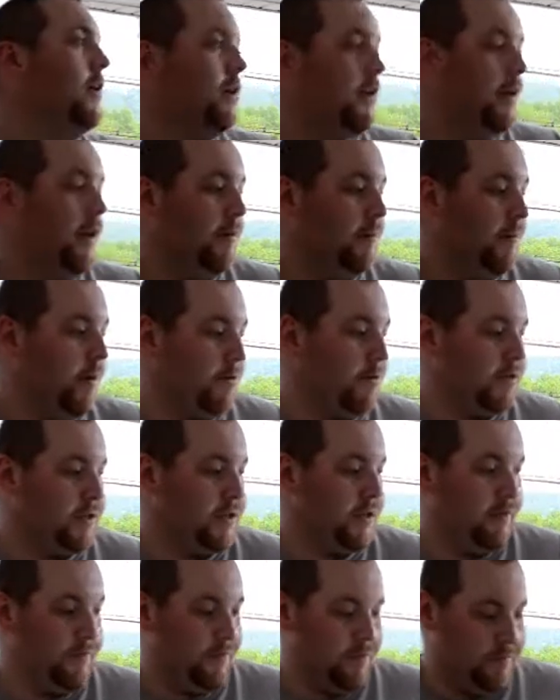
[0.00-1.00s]
Like most
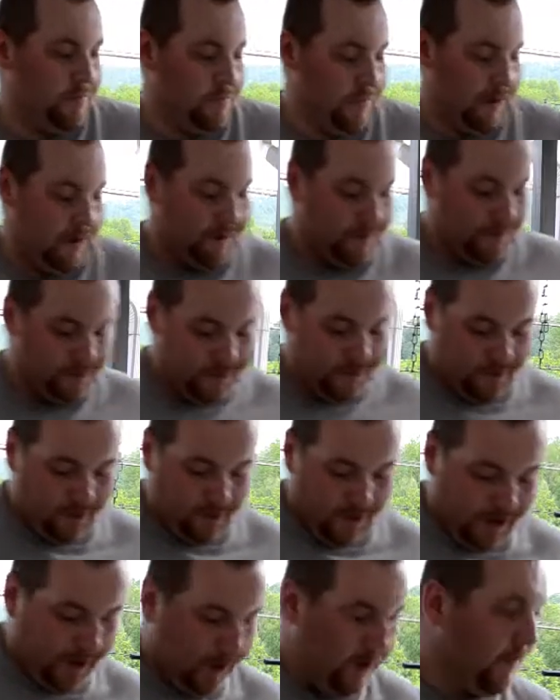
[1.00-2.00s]
of them, like this one
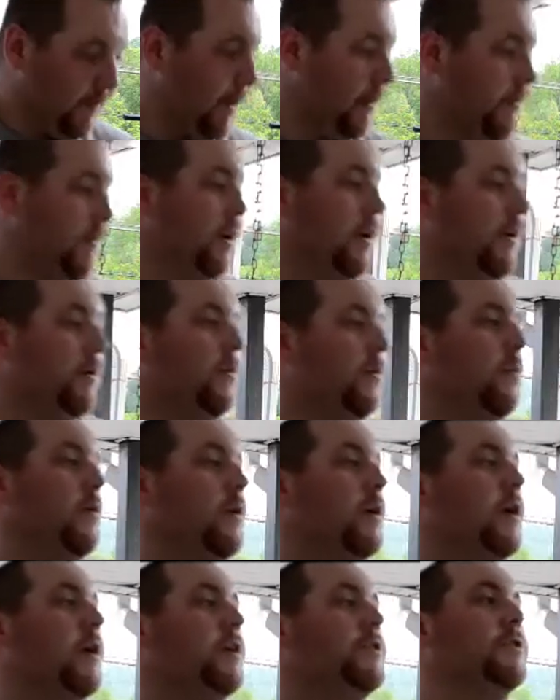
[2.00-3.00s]
right here, the
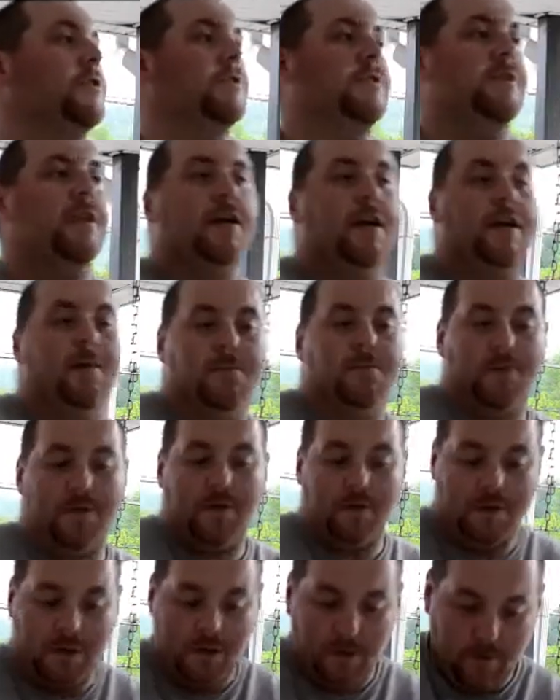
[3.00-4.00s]
M91. As you can see, it comes with
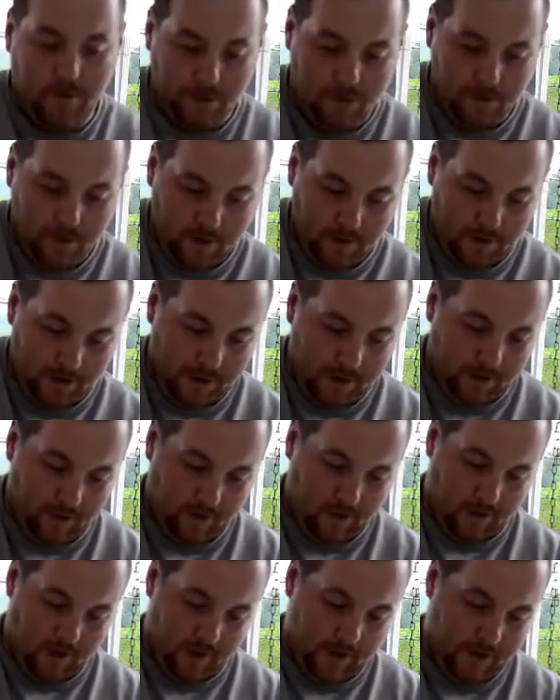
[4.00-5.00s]
its own little cleaning
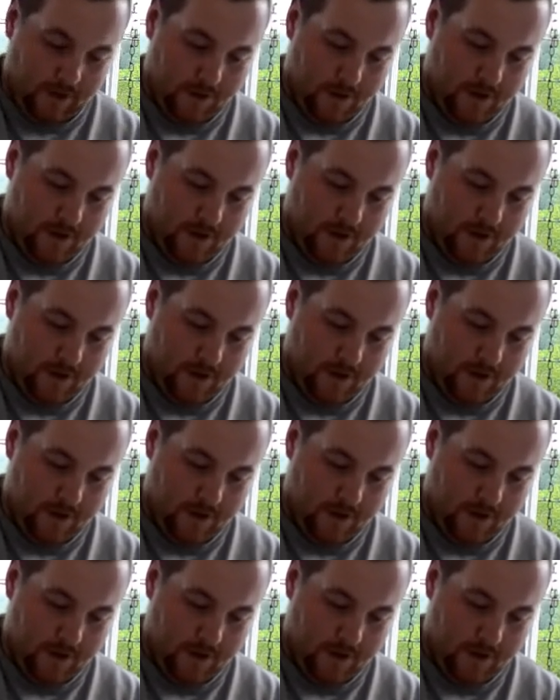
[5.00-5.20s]
rod